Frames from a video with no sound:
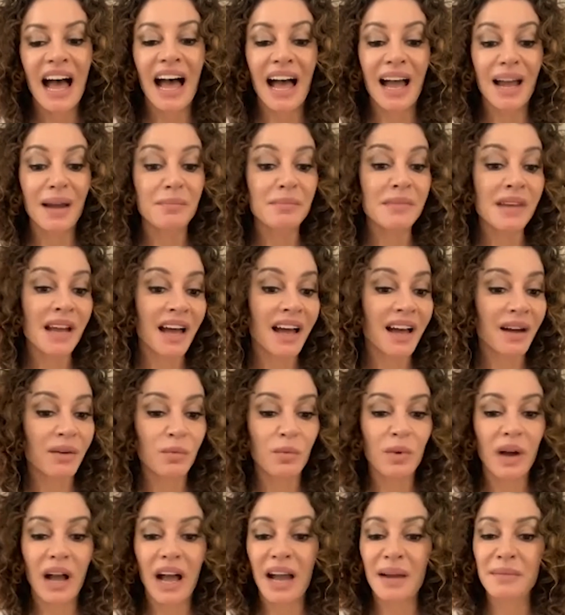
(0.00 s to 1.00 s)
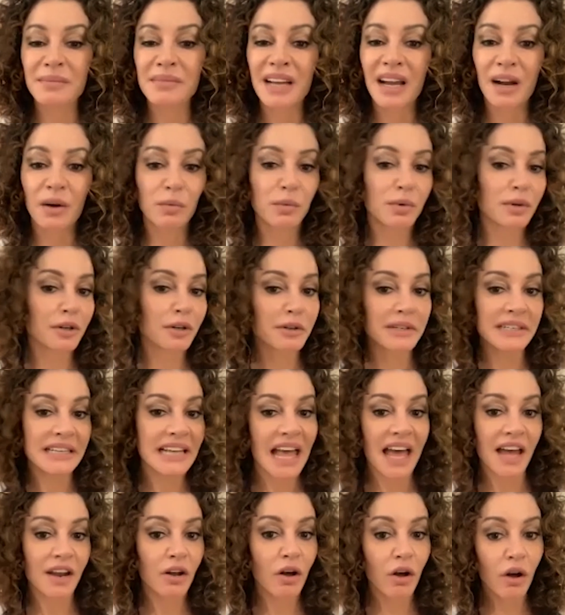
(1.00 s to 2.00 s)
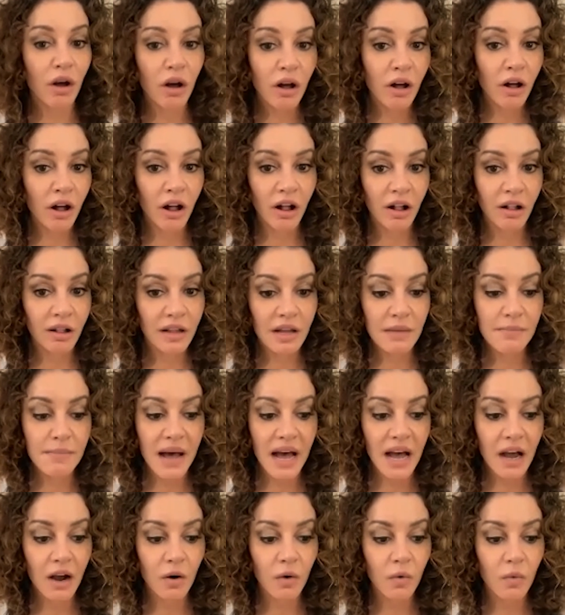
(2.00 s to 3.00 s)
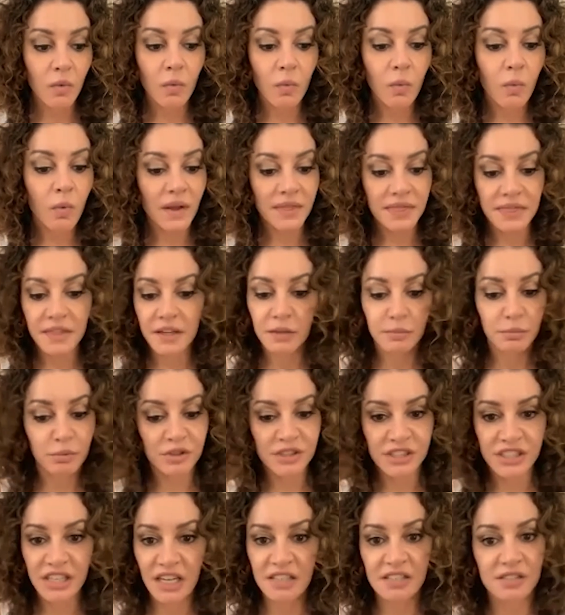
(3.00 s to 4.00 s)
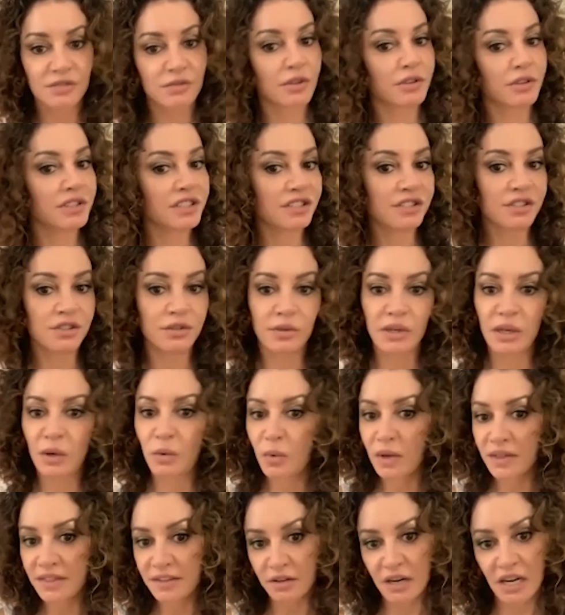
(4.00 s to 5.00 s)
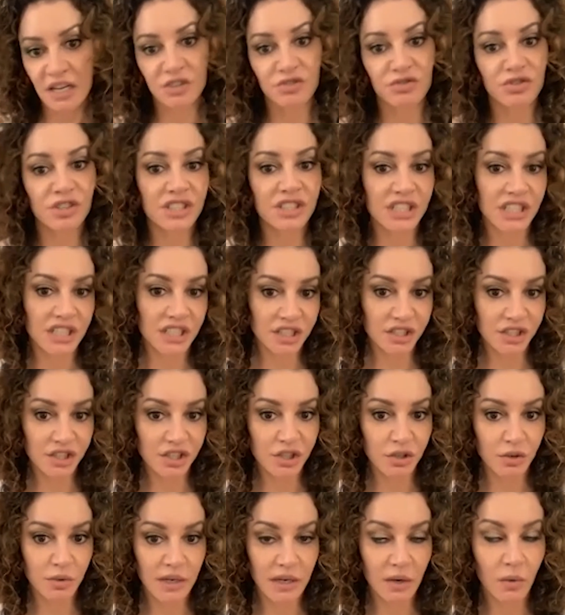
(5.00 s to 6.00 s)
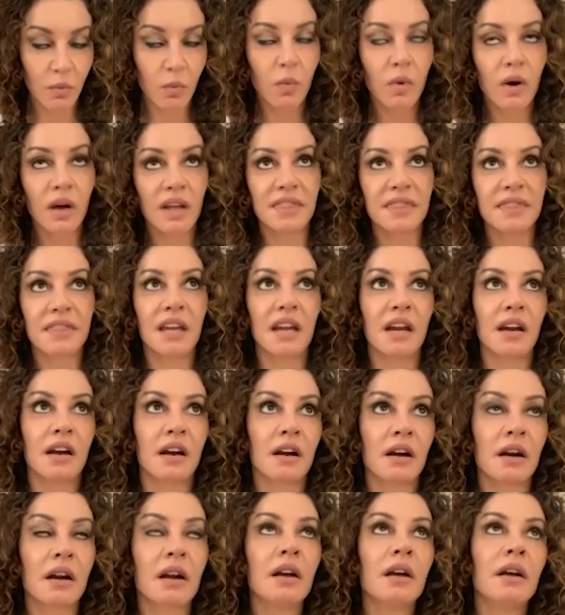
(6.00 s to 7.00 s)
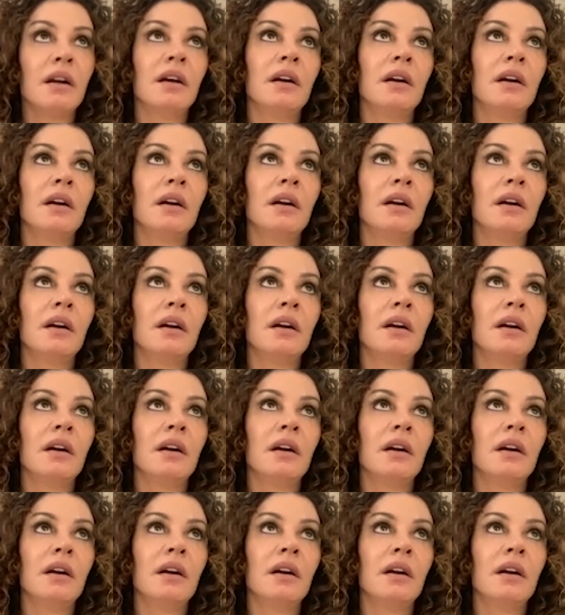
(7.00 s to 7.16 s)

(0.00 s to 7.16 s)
I'm not I'm not worried at all about what their progesterone is doing, what their estrogen is doing, what their